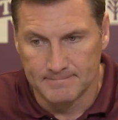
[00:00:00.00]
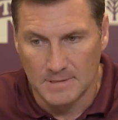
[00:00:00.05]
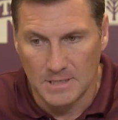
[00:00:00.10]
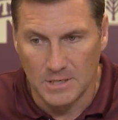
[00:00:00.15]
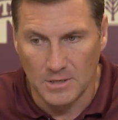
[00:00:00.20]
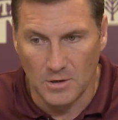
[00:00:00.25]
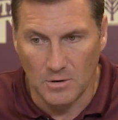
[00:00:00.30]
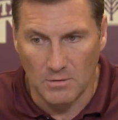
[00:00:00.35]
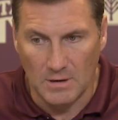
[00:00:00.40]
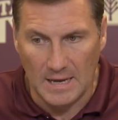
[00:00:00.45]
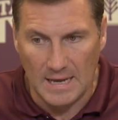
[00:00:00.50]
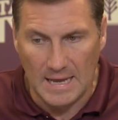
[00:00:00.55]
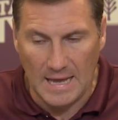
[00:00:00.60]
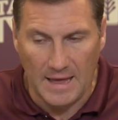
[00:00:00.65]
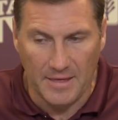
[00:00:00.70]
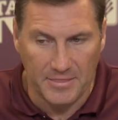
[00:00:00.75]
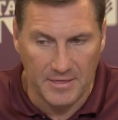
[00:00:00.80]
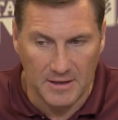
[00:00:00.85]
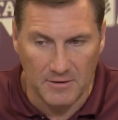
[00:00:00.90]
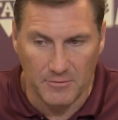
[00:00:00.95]
you know,
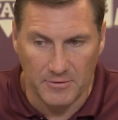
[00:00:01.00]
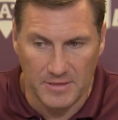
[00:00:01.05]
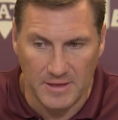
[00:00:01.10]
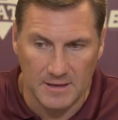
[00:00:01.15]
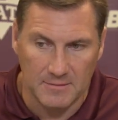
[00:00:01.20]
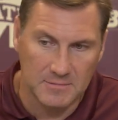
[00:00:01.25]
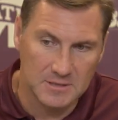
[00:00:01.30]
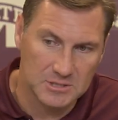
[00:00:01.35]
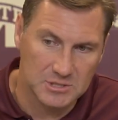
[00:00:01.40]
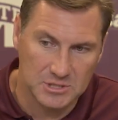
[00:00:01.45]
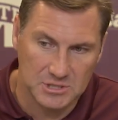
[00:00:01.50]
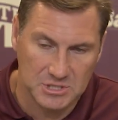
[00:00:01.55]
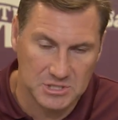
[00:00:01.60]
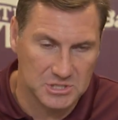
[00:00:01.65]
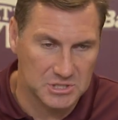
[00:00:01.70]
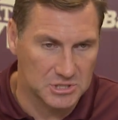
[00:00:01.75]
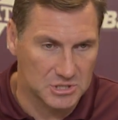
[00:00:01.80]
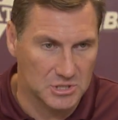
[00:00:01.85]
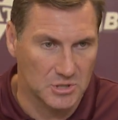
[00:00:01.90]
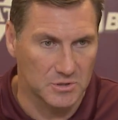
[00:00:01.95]
I think with him, it
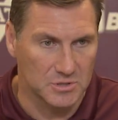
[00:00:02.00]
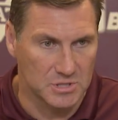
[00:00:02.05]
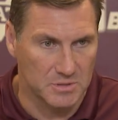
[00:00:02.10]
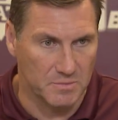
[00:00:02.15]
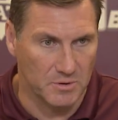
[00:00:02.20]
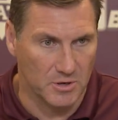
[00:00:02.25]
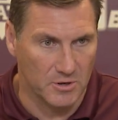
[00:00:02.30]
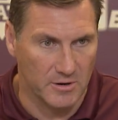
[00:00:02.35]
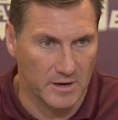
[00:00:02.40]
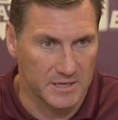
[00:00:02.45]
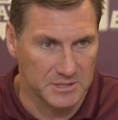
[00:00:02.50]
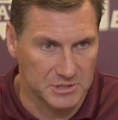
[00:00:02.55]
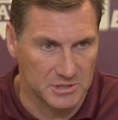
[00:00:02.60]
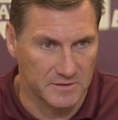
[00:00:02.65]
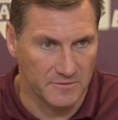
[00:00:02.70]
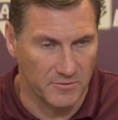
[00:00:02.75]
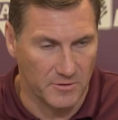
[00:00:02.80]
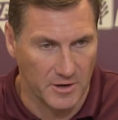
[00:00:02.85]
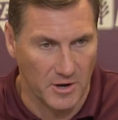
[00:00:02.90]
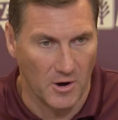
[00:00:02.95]
just shows the
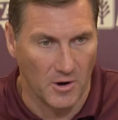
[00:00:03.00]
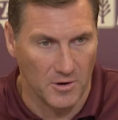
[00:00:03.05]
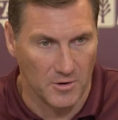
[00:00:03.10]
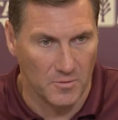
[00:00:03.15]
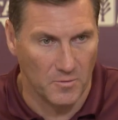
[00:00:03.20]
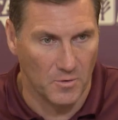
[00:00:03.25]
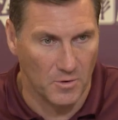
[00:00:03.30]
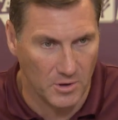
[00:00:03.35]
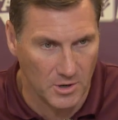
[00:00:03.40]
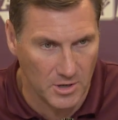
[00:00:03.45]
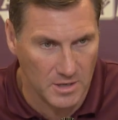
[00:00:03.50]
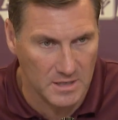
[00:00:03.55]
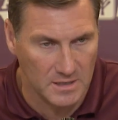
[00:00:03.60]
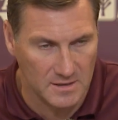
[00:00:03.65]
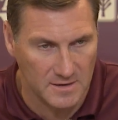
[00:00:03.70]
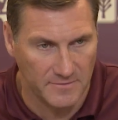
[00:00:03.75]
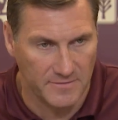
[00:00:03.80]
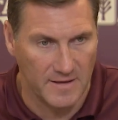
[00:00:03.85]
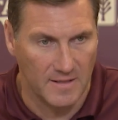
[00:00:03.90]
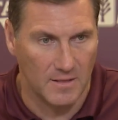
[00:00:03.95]
progression of what hard work
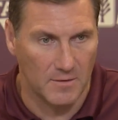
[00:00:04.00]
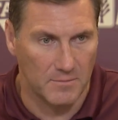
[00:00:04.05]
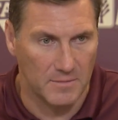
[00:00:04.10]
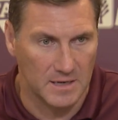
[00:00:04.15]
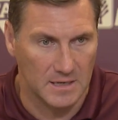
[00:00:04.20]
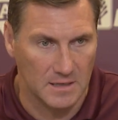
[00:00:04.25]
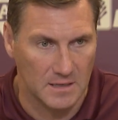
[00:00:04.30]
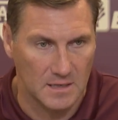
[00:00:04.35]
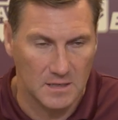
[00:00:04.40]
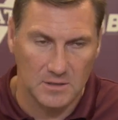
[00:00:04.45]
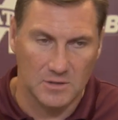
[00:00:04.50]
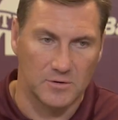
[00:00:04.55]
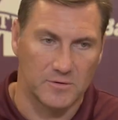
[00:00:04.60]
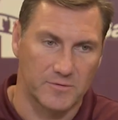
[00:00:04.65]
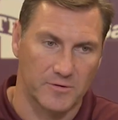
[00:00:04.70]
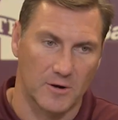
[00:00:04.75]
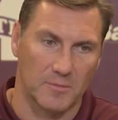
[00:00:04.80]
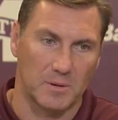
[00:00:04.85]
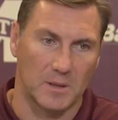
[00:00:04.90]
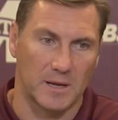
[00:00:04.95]
and development can do
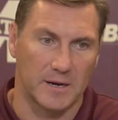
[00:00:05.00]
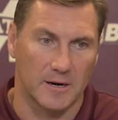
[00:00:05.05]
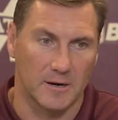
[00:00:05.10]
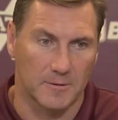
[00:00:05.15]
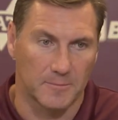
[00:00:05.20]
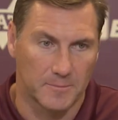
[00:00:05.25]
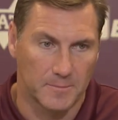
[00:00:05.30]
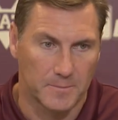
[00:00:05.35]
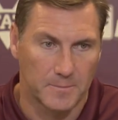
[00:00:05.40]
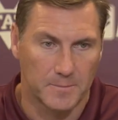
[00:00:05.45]
for a player.